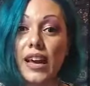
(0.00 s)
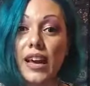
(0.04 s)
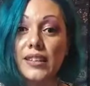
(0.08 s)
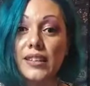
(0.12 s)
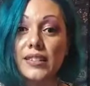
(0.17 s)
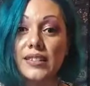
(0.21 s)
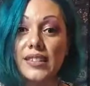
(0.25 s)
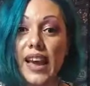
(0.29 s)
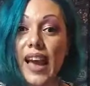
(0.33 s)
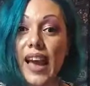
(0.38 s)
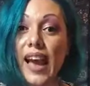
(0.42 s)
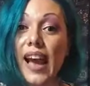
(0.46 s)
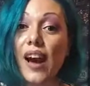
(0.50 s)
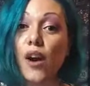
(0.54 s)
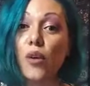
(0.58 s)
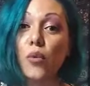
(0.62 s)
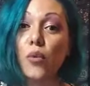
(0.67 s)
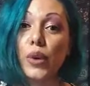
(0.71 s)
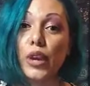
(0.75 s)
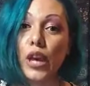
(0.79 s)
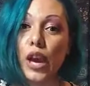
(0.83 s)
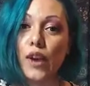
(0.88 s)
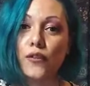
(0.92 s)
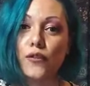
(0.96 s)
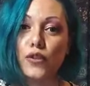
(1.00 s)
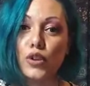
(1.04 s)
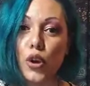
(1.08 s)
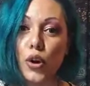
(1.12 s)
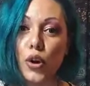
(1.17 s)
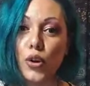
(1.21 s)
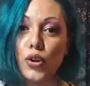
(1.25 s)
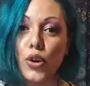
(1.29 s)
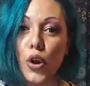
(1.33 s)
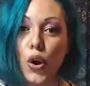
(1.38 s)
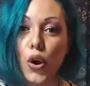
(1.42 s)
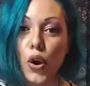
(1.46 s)
as to how we have
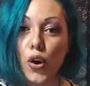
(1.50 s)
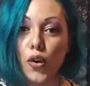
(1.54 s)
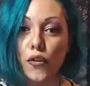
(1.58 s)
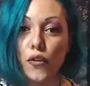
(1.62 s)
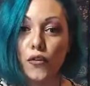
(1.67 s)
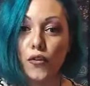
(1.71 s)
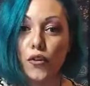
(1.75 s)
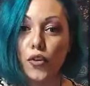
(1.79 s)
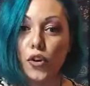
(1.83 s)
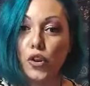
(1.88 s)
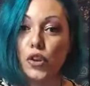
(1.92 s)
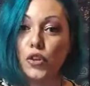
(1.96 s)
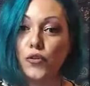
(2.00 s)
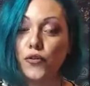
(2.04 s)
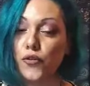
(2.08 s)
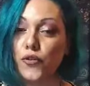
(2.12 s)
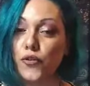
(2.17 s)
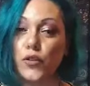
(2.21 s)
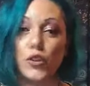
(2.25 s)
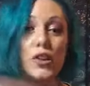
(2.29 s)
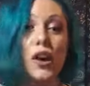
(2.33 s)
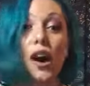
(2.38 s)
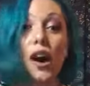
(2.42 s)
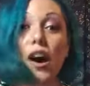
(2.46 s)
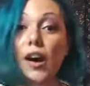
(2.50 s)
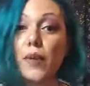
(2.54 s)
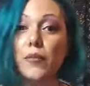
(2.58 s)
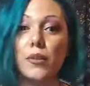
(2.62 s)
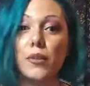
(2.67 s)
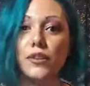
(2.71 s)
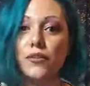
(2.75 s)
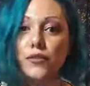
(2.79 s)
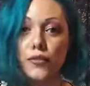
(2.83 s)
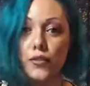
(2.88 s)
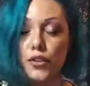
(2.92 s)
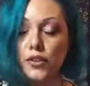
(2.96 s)
known her for
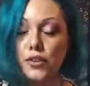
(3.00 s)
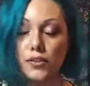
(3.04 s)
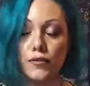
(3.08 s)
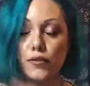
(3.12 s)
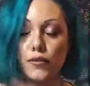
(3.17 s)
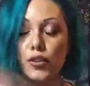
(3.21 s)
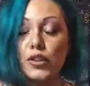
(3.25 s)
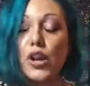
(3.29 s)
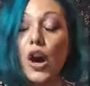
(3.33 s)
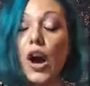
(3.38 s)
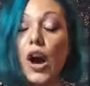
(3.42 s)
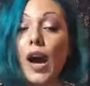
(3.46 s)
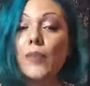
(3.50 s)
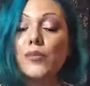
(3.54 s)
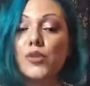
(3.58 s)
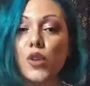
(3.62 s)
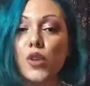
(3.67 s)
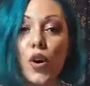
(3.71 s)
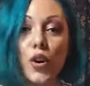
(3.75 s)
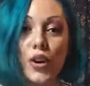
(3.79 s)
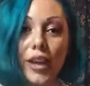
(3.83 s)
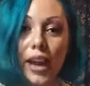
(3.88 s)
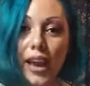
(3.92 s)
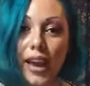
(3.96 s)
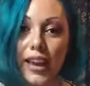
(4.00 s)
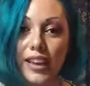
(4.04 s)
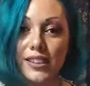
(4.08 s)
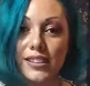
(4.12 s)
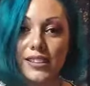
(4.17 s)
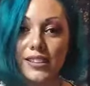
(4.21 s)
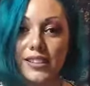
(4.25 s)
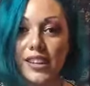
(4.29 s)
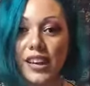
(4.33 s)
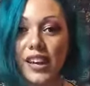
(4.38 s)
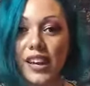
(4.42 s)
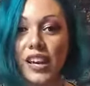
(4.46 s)
times on
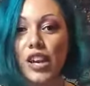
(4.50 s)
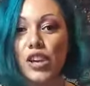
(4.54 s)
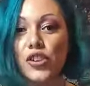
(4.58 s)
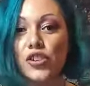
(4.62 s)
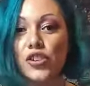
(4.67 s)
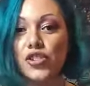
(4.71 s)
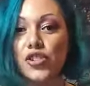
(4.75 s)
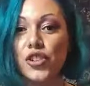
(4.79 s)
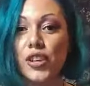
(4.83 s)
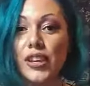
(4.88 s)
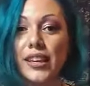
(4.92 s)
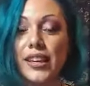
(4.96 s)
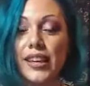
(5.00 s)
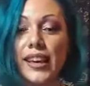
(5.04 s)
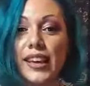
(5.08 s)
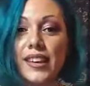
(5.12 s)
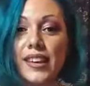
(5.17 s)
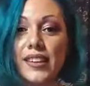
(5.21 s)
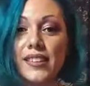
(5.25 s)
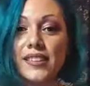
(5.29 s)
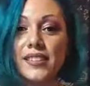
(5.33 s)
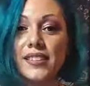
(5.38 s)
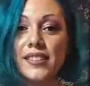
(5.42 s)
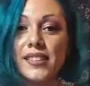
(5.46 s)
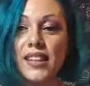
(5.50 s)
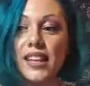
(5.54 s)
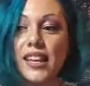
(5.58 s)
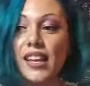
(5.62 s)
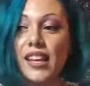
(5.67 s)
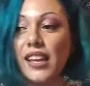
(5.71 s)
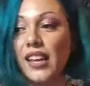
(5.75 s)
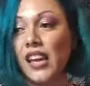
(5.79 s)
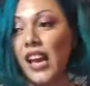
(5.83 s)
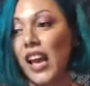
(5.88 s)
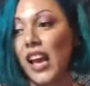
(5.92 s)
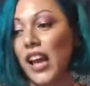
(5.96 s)
end. She is
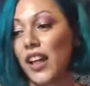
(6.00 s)
the